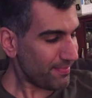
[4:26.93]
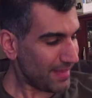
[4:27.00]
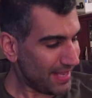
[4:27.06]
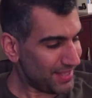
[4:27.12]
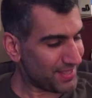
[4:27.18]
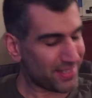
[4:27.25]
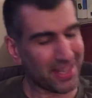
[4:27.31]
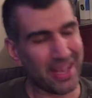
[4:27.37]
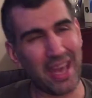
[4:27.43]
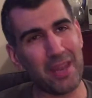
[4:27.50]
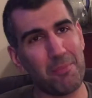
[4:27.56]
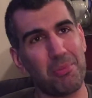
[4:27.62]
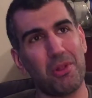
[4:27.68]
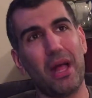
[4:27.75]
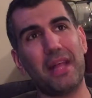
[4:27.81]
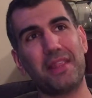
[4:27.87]
It's the kind
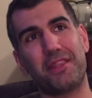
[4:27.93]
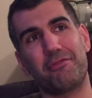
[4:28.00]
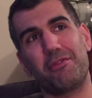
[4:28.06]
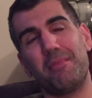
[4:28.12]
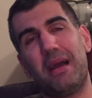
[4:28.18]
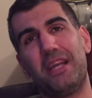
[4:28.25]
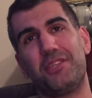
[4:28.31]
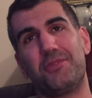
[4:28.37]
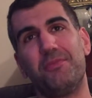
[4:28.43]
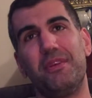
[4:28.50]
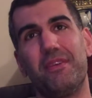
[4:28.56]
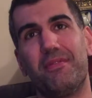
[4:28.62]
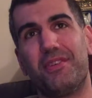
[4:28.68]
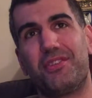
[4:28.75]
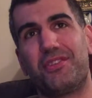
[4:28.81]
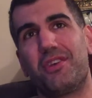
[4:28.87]
of plot that reminds me
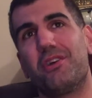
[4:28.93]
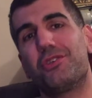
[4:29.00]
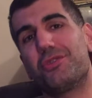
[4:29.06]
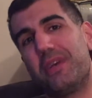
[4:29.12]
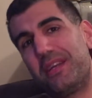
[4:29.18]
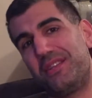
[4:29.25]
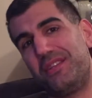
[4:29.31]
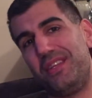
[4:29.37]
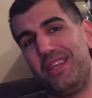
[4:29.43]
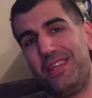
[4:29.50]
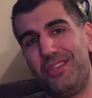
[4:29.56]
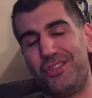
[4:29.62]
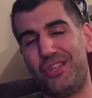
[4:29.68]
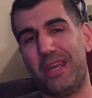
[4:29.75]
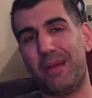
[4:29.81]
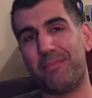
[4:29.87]
of a Star Trek
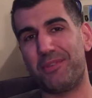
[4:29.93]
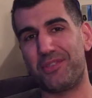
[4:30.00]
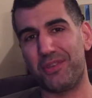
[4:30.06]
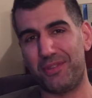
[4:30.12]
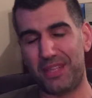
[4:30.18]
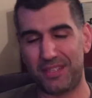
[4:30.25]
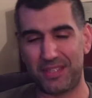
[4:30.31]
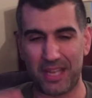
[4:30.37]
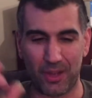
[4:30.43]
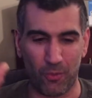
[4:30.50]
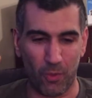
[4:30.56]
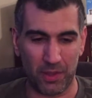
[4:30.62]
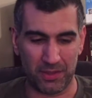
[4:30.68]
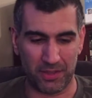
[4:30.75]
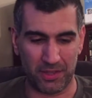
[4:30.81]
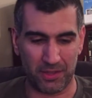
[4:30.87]
TNG episode. They take
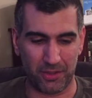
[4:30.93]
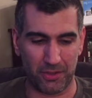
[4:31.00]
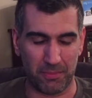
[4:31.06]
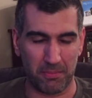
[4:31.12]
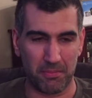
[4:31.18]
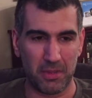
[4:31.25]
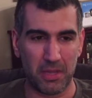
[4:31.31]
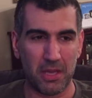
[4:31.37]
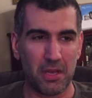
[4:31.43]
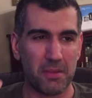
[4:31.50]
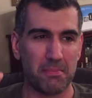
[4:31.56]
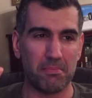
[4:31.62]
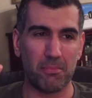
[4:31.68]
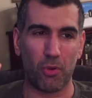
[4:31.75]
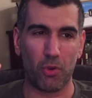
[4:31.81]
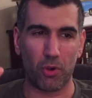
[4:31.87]
one little
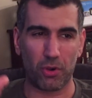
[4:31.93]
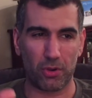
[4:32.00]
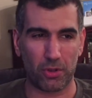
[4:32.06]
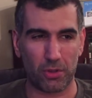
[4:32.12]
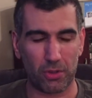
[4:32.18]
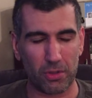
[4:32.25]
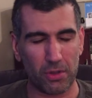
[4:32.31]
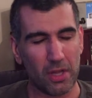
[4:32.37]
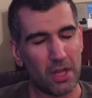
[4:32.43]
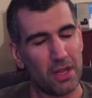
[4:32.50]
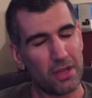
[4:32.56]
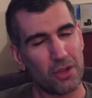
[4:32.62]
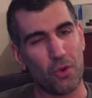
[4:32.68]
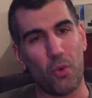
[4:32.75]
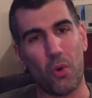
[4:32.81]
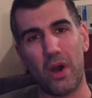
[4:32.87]
moral
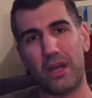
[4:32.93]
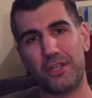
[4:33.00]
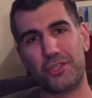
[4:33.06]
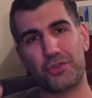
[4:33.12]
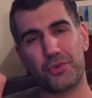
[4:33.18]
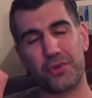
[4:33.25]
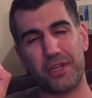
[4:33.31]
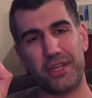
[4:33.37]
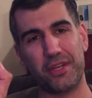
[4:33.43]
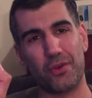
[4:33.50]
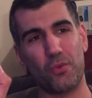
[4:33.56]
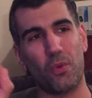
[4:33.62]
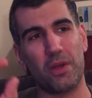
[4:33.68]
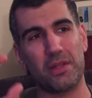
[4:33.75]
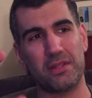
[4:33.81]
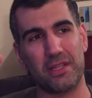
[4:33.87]
quandary or
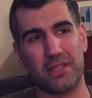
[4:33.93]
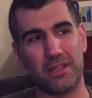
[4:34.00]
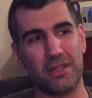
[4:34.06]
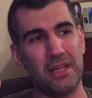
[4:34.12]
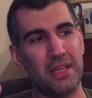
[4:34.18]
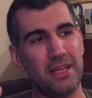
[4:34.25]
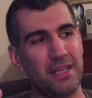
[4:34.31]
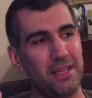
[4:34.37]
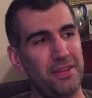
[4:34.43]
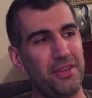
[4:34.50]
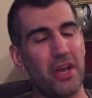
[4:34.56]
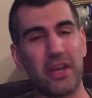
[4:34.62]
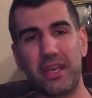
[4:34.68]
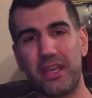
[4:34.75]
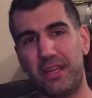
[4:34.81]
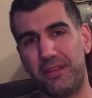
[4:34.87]
one little
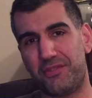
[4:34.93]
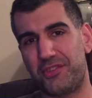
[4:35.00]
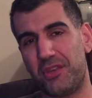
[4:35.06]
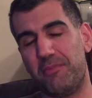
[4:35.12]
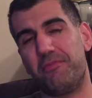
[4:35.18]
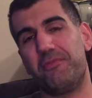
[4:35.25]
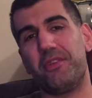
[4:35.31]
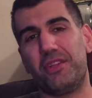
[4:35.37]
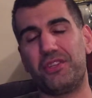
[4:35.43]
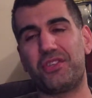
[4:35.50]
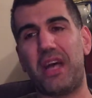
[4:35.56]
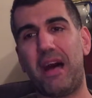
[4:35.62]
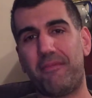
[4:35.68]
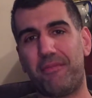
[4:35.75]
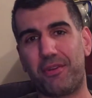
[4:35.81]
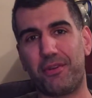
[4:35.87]
nugget of some
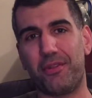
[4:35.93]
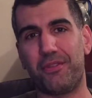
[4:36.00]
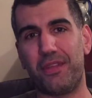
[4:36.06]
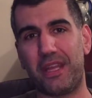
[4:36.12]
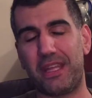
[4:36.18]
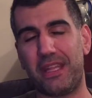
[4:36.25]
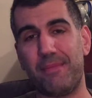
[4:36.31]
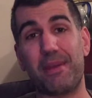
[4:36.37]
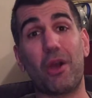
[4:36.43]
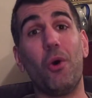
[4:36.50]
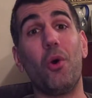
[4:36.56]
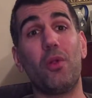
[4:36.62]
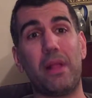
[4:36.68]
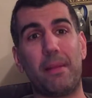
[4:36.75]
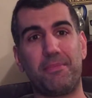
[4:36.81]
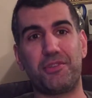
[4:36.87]
philosophical thing and they make a
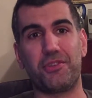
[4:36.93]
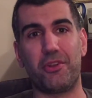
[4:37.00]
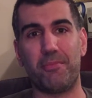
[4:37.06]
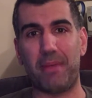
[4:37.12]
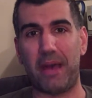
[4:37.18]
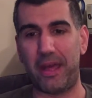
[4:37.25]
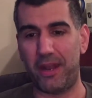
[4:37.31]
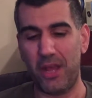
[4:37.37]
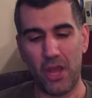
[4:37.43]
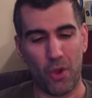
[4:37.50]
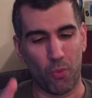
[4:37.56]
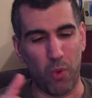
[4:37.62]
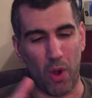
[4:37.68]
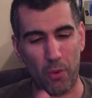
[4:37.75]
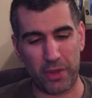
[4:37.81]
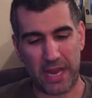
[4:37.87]
whole episode about it.
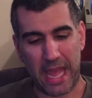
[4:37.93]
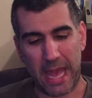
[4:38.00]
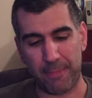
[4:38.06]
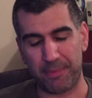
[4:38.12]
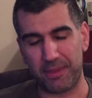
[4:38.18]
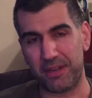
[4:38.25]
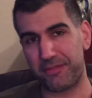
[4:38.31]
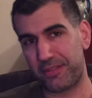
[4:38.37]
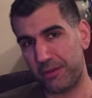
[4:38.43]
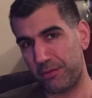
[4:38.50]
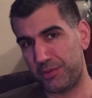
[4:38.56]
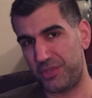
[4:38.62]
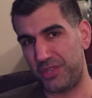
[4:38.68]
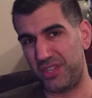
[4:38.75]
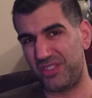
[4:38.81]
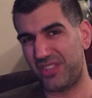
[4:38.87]
What would happen if there
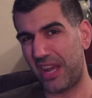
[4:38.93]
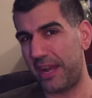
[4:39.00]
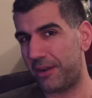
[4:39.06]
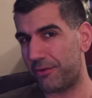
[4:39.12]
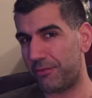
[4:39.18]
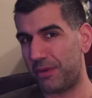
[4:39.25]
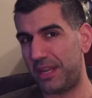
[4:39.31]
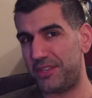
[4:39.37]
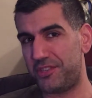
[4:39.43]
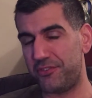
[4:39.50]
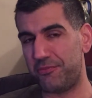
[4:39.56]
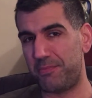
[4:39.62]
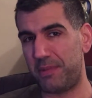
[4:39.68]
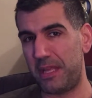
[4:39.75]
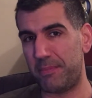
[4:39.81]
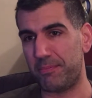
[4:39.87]
was an entire race of
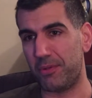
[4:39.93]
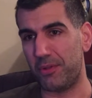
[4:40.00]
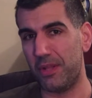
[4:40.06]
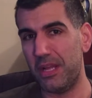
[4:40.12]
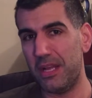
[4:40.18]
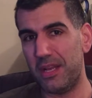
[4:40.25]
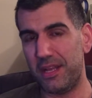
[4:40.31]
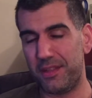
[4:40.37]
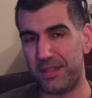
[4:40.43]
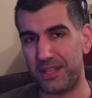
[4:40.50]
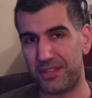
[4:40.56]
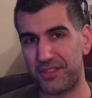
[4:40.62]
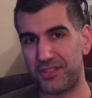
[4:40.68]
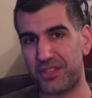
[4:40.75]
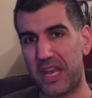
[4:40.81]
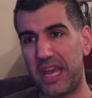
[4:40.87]
people that
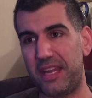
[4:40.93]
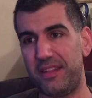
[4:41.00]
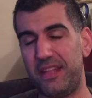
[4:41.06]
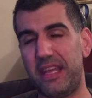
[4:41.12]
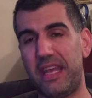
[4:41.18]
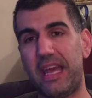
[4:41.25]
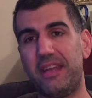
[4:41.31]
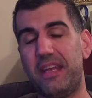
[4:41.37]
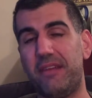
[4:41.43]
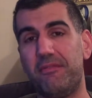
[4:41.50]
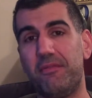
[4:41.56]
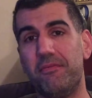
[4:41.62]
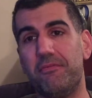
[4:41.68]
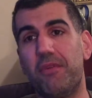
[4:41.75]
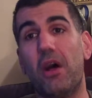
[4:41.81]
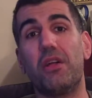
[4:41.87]
decided they had to
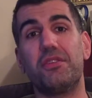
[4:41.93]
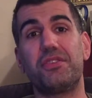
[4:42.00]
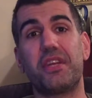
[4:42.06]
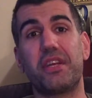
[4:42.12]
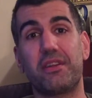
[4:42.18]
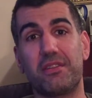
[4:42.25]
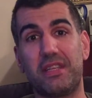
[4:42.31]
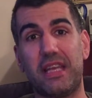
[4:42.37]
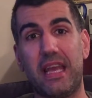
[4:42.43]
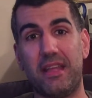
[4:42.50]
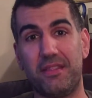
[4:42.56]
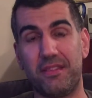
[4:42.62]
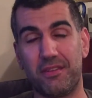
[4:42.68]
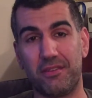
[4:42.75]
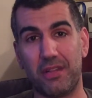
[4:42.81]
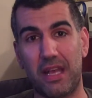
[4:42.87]
voluntarily end
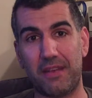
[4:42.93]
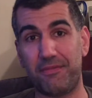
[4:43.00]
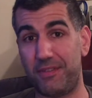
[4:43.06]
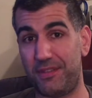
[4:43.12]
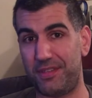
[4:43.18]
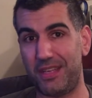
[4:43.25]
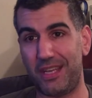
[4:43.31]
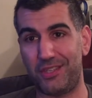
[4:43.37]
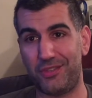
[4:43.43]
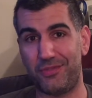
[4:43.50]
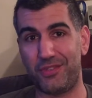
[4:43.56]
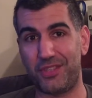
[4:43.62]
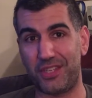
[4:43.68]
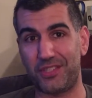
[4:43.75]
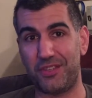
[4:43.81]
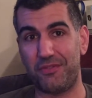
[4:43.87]
their life at the age of
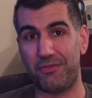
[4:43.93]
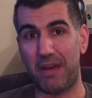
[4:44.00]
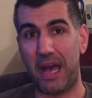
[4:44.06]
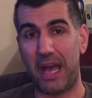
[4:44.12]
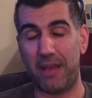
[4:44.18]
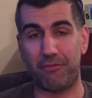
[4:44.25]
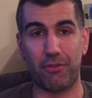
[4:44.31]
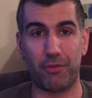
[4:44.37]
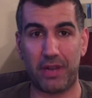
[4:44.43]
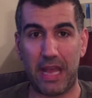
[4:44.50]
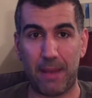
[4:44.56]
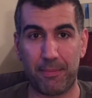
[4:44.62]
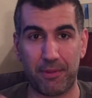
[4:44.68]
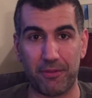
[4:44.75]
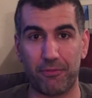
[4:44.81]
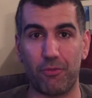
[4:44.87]
65? What would
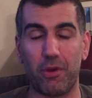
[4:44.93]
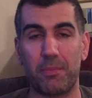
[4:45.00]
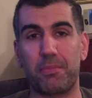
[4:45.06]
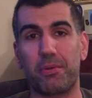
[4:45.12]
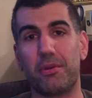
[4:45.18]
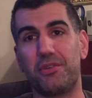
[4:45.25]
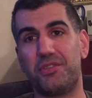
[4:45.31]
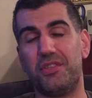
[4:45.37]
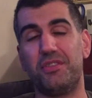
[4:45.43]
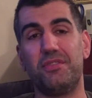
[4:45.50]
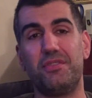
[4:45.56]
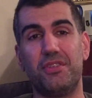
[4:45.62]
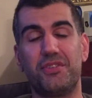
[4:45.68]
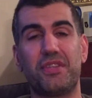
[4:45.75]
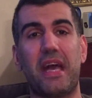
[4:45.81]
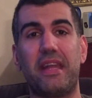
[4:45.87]
happen if one person
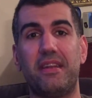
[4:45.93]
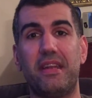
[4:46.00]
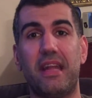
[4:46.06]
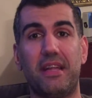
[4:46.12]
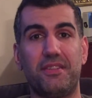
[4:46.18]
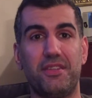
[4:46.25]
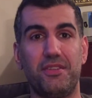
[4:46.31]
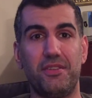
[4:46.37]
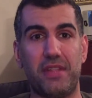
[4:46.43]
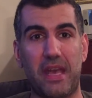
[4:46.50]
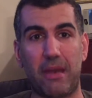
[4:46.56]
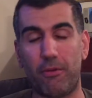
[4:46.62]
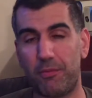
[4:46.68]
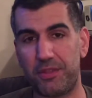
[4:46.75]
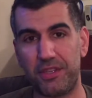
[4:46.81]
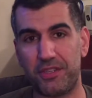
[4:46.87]
decided not to do that?
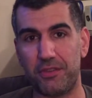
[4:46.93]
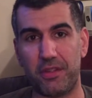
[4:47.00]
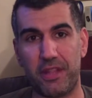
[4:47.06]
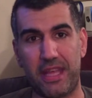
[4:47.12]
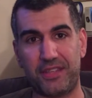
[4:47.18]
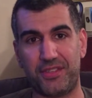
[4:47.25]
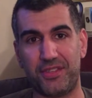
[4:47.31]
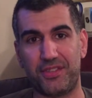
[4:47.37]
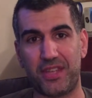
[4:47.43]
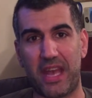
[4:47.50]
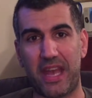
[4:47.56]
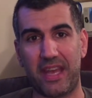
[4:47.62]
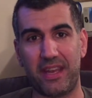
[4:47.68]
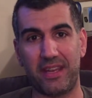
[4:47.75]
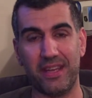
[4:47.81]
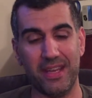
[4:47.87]
What would it do to that
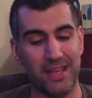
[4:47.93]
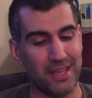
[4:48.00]
society?